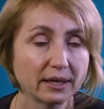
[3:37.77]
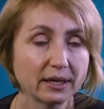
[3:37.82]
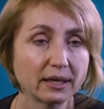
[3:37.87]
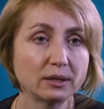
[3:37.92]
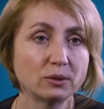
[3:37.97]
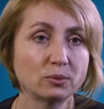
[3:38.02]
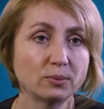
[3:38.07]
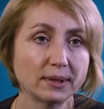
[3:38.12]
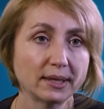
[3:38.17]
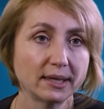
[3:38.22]

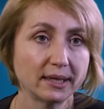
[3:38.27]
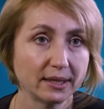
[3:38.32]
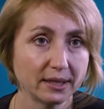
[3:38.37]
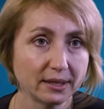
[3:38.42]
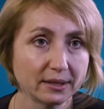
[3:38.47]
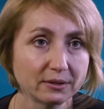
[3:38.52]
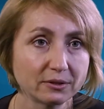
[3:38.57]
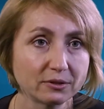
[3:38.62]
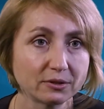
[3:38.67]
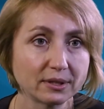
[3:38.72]
and where
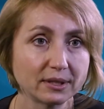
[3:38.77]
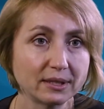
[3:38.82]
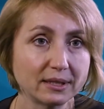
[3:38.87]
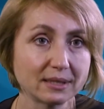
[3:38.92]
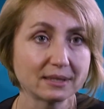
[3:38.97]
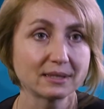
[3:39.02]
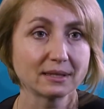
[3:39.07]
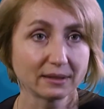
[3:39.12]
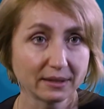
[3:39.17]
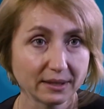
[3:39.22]
INTTRA
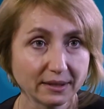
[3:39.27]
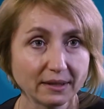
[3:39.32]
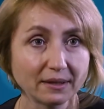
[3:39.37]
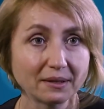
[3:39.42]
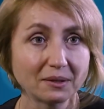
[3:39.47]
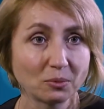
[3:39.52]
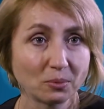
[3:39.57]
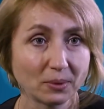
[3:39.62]
is leading the